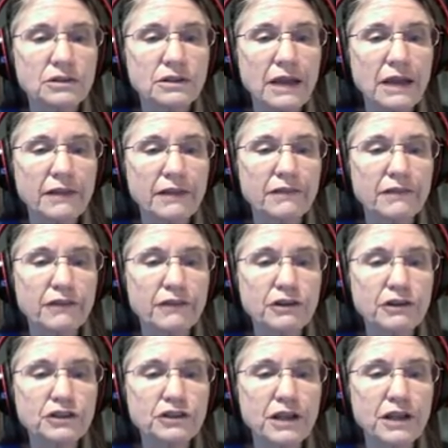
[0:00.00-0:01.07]
take the
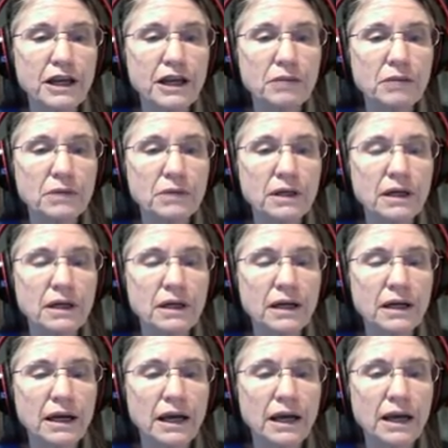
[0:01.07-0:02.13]
first name
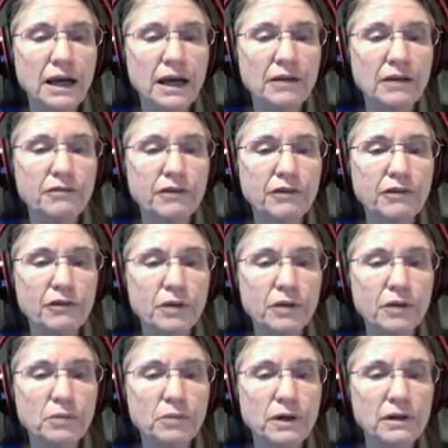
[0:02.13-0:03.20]
and phone
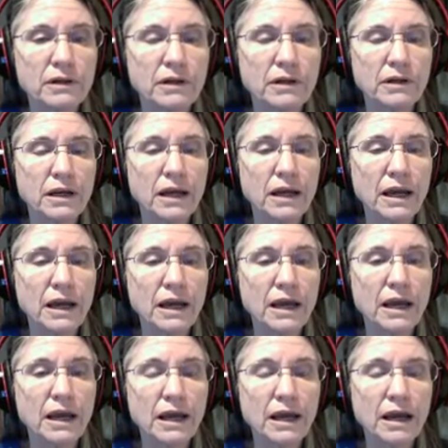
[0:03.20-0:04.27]
number
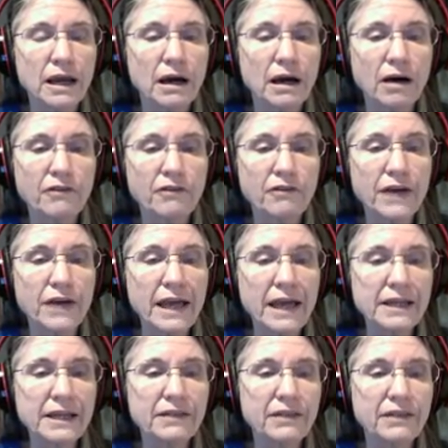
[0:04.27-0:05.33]
of
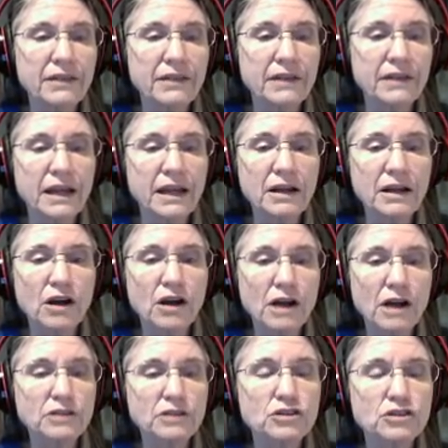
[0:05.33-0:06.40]
anything that
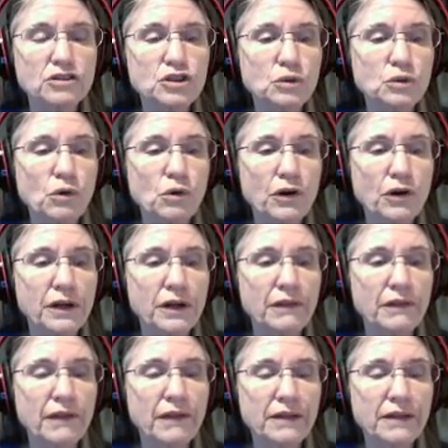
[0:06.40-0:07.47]
got stored
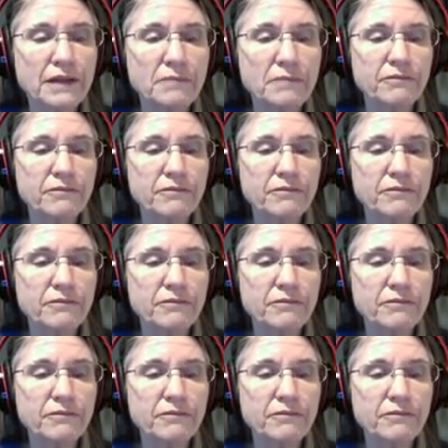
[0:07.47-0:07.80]
in that temp